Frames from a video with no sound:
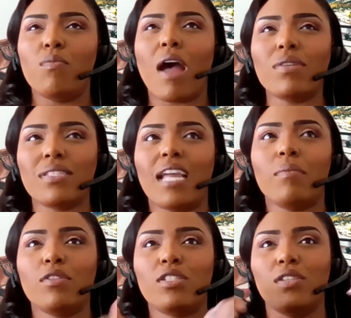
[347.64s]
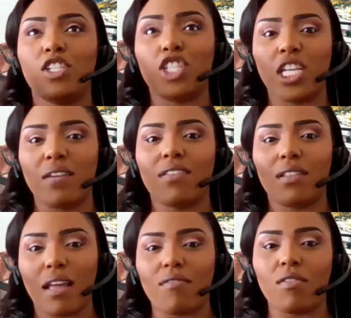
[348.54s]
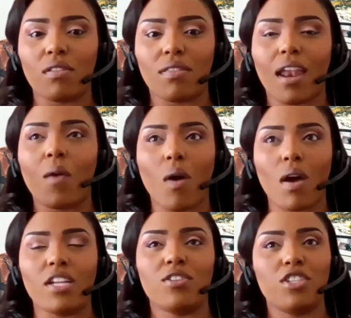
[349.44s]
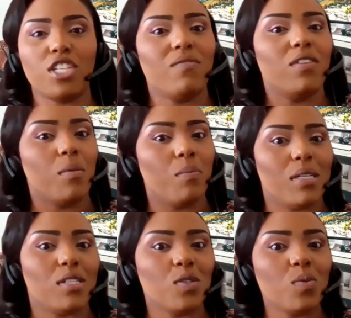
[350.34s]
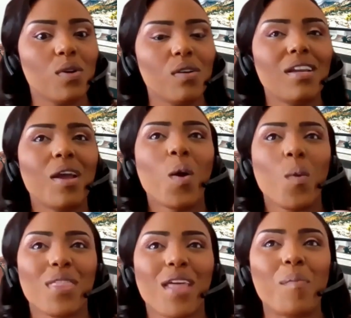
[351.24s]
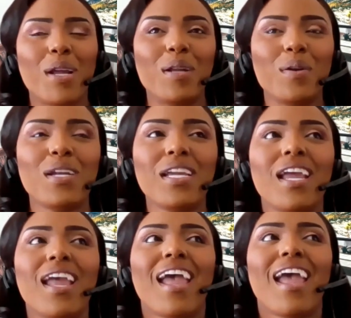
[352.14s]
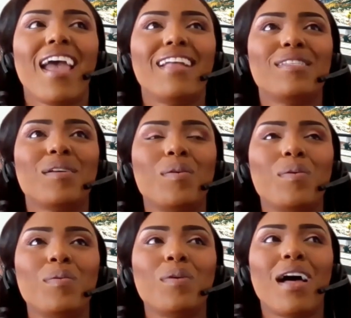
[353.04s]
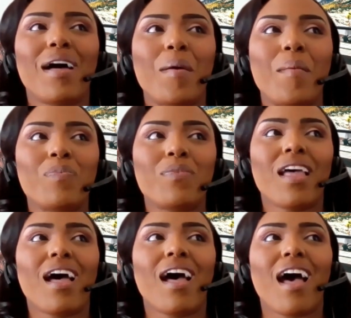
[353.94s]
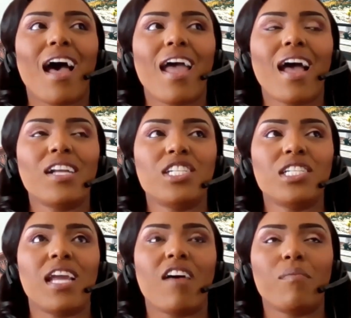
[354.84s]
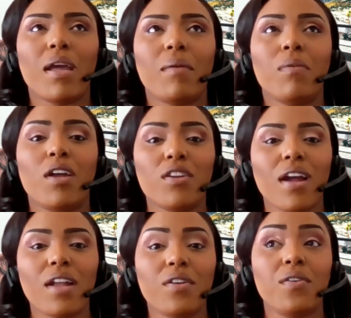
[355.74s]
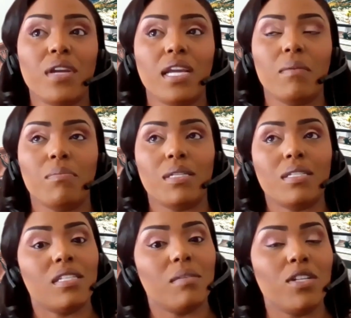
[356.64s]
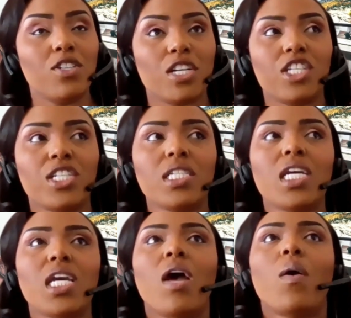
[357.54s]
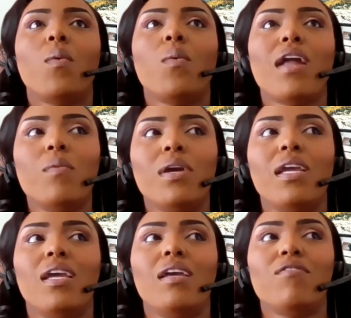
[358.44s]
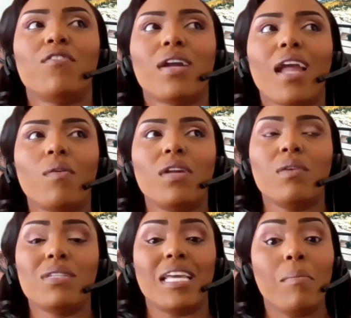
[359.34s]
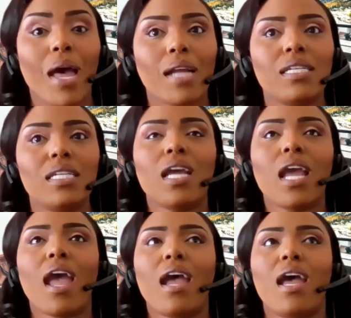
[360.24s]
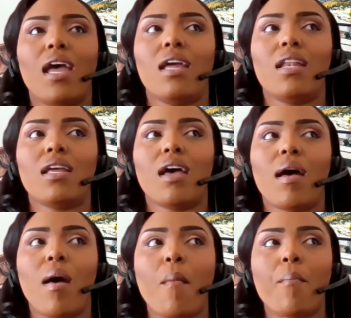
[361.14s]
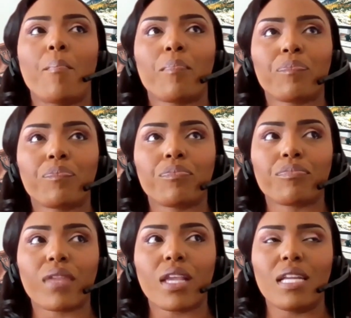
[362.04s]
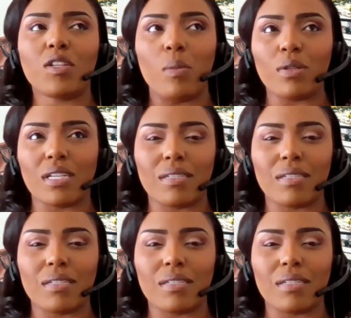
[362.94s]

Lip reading: I wasn't able to achieve the level that I wanted to achieve in the business world without my degree. And so I actually have my undergrad degree in business administration. When I went in for accounting, it was impacted, and they told me it was